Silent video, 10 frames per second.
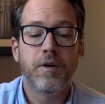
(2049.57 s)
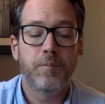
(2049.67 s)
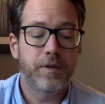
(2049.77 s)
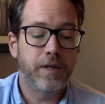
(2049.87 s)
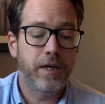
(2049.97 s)

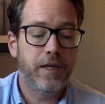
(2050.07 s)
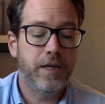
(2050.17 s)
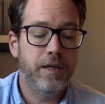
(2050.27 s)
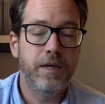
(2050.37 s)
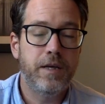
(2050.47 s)
but that
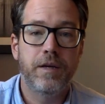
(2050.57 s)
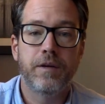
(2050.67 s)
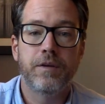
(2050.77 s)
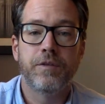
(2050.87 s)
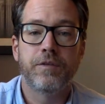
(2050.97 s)
he
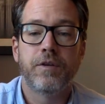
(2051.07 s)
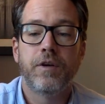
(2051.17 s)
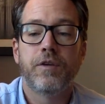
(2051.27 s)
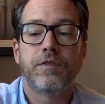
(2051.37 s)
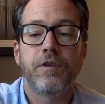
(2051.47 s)
is
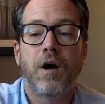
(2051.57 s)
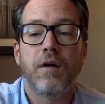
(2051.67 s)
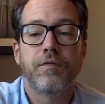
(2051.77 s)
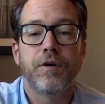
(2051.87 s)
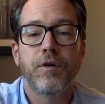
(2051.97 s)

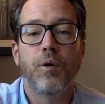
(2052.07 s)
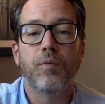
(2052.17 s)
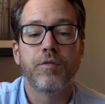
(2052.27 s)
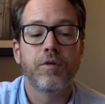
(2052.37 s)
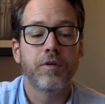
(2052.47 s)
sovereign
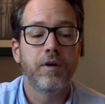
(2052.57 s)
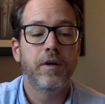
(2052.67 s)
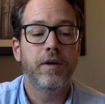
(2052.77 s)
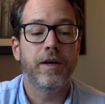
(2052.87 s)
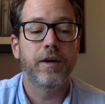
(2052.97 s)
over
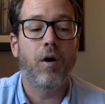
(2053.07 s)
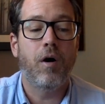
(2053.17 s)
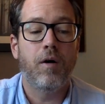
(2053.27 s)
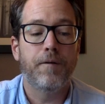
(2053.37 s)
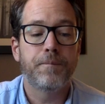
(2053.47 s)
it
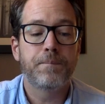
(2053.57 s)
all